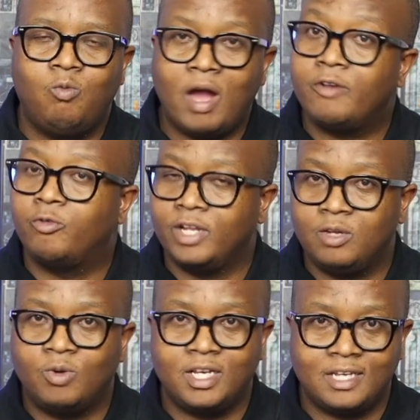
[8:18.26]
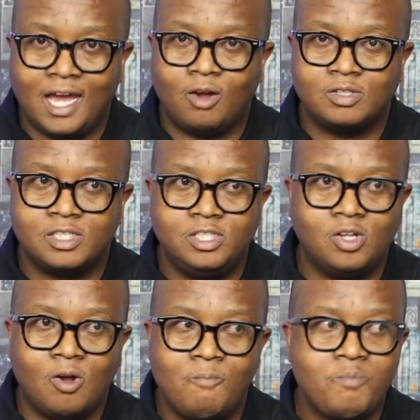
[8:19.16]
what really went down. You
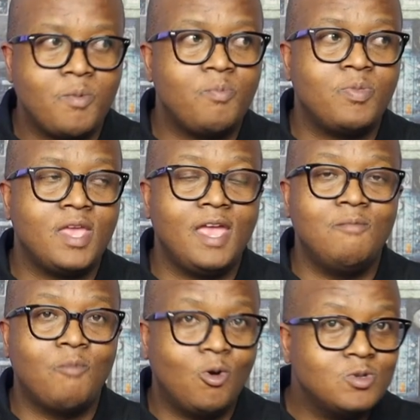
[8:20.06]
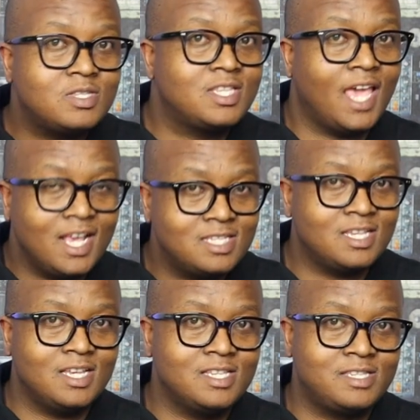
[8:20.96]
know, in most
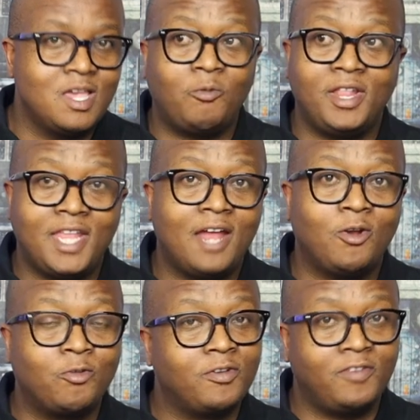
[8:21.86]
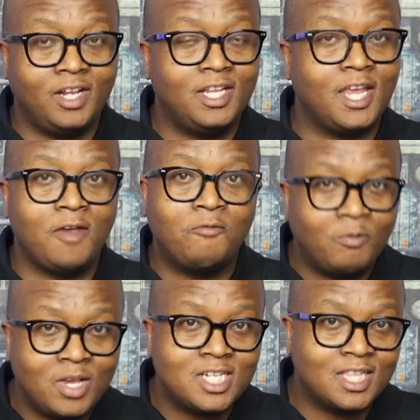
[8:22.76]
cases, when they are not revealing the
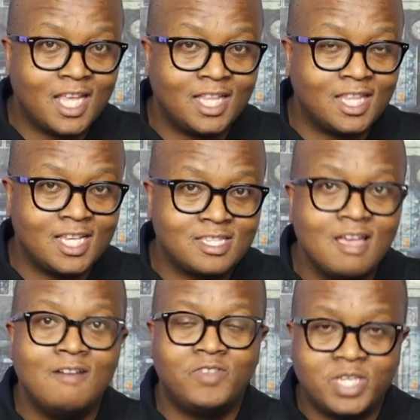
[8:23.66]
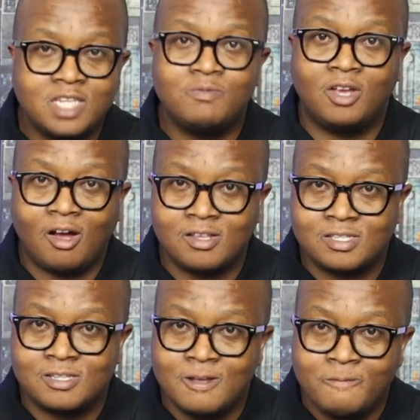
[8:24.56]
information like this, this is
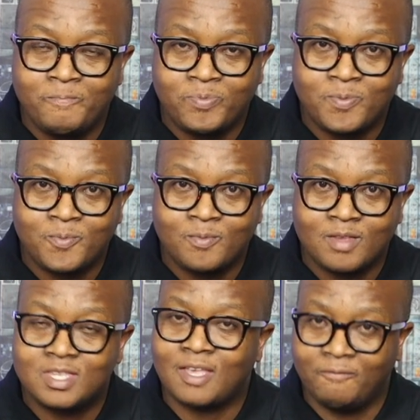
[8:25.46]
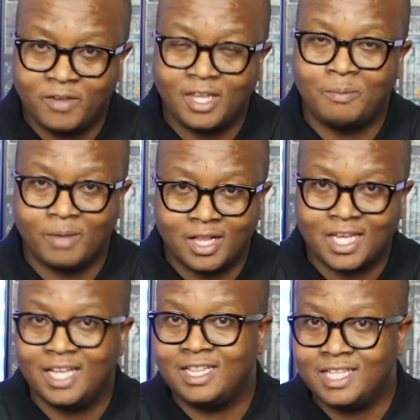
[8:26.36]
because something in the mail
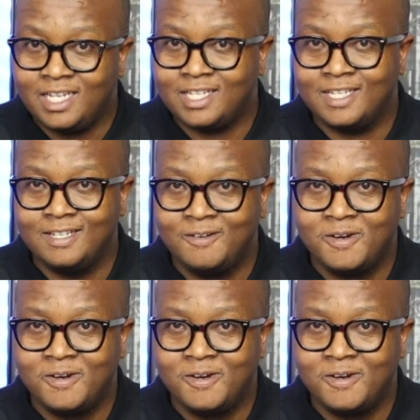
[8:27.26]
came clean.